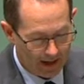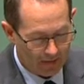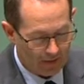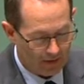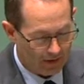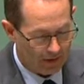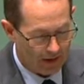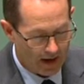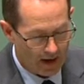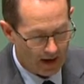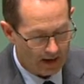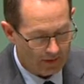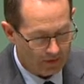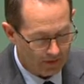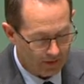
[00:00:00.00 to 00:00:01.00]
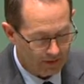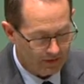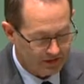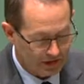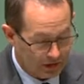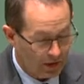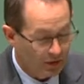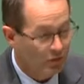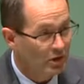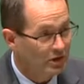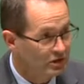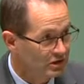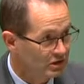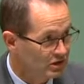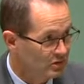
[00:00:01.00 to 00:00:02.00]
there is a lot of
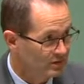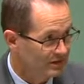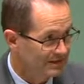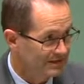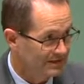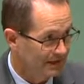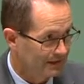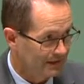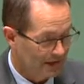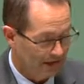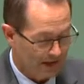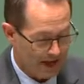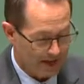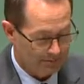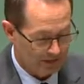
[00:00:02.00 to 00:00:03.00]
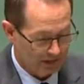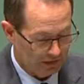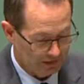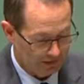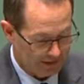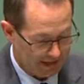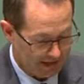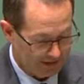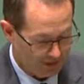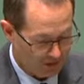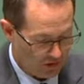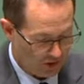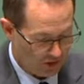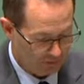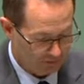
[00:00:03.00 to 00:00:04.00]
work to do in this sector, absolutely
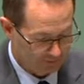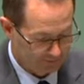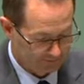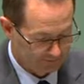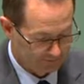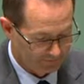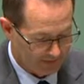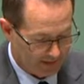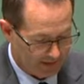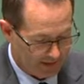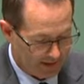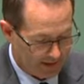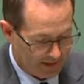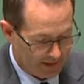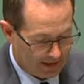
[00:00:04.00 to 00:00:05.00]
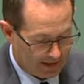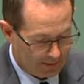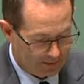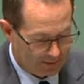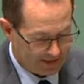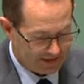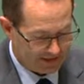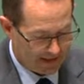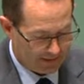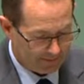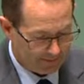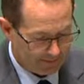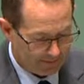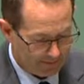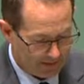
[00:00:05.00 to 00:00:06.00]
undeniable. But
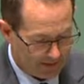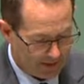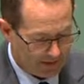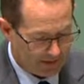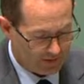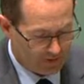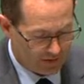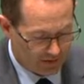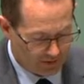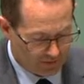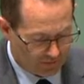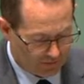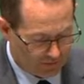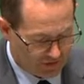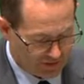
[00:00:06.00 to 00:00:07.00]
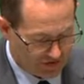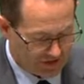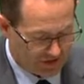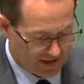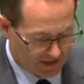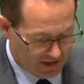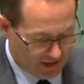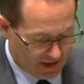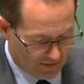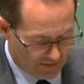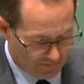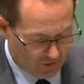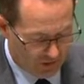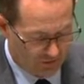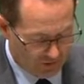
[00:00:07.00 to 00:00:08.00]
this is a
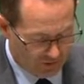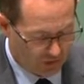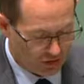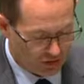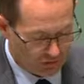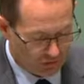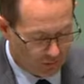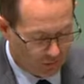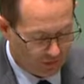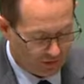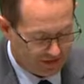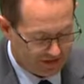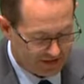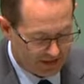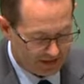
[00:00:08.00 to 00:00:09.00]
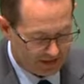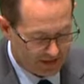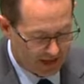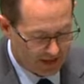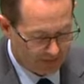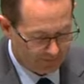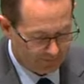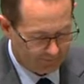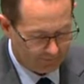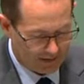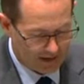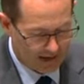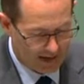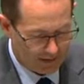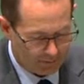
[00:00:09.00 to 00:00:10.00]
very, very important sector
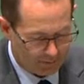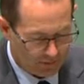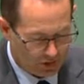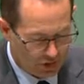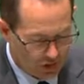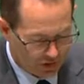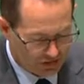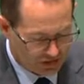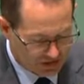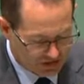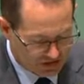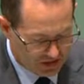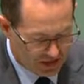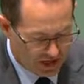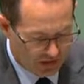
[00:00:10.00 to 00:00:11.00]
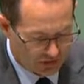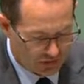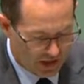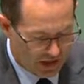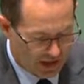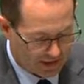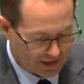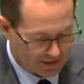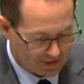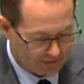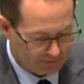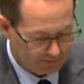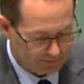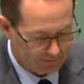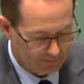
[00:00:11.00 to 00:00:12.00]
not just in our trades.
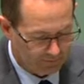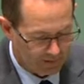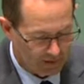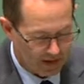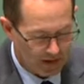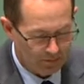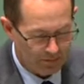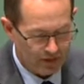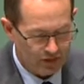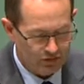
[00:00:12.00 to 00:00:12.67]
But